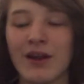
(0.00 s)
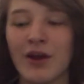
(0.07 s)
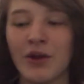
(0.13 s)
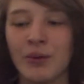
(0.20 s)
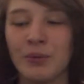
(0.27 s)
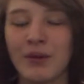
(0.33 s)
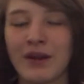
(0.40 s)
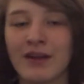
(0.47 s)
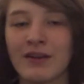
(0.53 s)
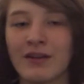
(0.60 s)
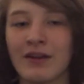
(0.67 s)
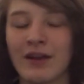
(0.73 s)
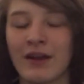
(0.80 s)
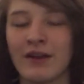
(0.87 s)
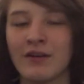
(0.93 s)
hoping
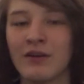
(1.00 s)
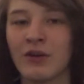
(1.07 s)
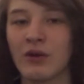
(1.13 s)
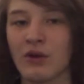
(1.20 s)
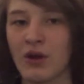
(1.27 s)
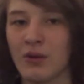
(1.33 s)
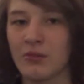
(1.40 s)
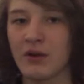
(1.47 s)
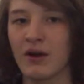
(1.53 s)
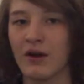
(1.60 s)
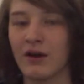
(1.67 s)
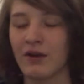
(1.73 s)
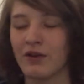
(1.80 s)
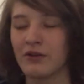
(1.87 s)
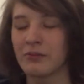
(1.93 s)
that no cop
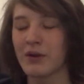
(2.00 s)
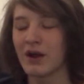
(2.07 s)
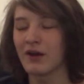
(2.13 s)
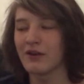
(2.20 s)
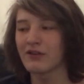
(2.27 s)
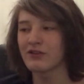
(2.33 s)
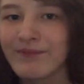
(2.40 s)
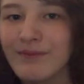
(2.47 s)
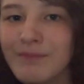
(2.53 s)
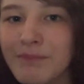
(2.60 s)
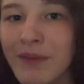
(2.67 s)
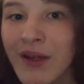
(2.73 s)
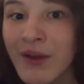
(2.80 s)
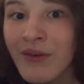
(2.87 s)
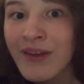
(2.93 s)
car goes past.
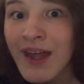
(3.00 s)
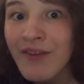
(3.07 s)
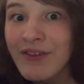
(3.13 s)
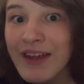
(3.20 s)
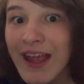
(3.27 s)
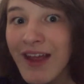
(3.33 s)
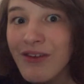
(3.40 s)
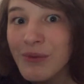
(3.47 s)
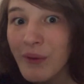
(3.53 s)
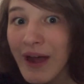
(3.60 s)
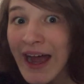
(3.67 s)
But you'll never guess what